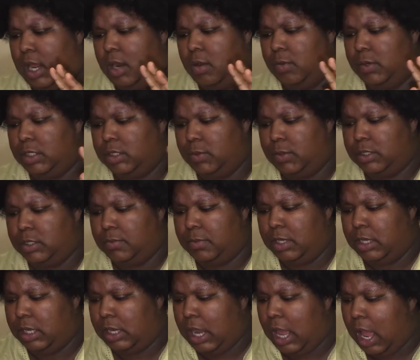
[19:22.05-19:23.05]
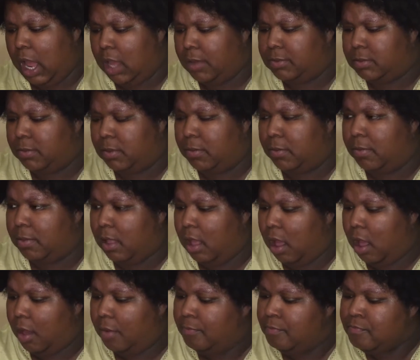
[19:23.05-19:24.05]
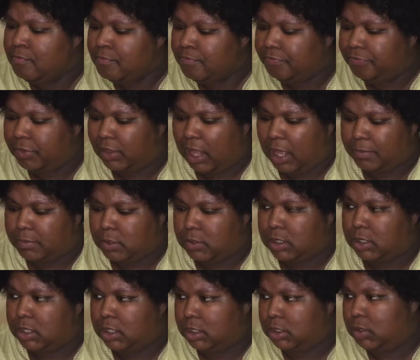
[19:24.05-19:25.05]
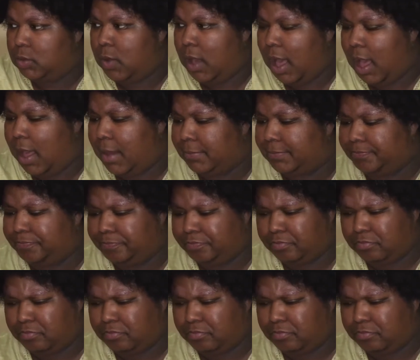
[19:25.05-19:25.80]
I don't want to squeeze a million limes, blah, blah, blah. Limes doesn't look too hot.